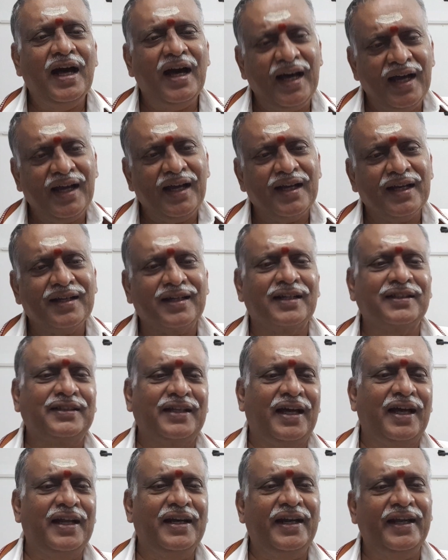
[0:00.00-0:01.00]

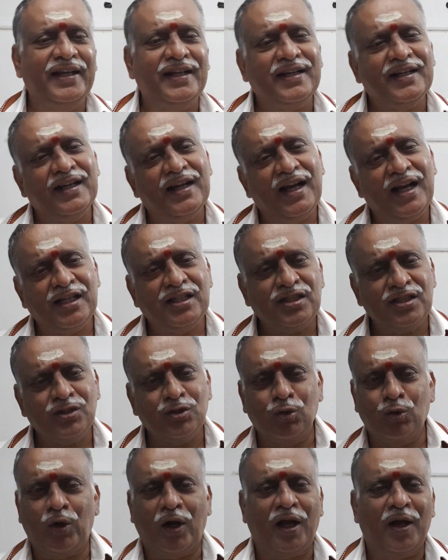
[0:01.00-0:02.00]
Akrita, like
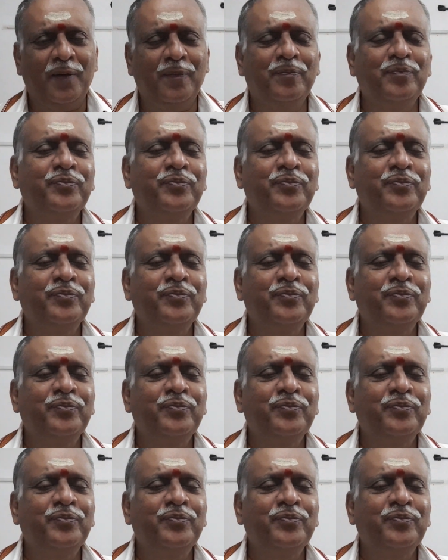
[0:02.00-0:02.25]
Asura.